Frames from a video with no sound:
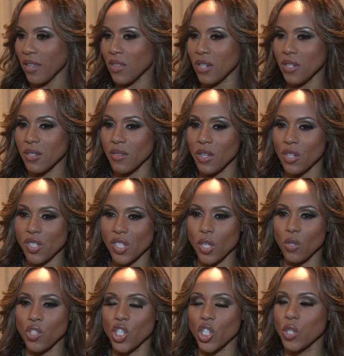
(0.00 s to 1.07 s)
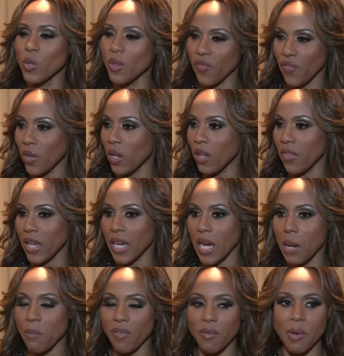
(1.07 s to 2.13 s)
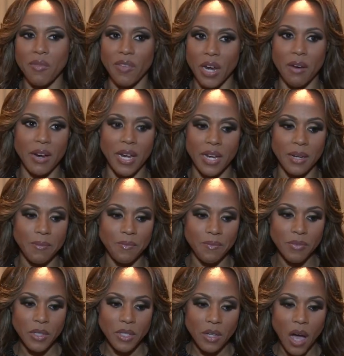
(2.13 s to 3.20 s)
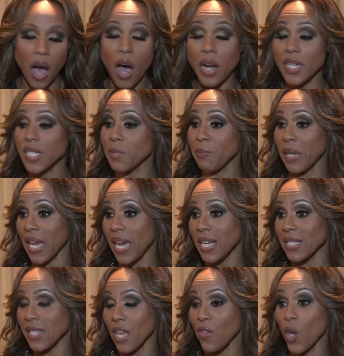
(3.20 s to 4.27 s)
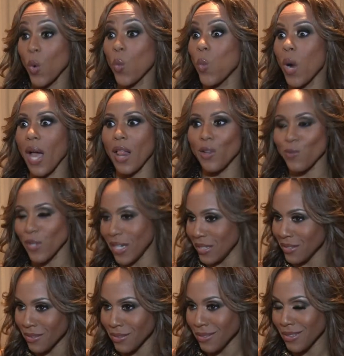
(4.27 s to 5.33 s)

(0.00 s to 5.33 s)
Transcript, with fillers: they're, they're so truthful, they come from a very honest place, and they're well written.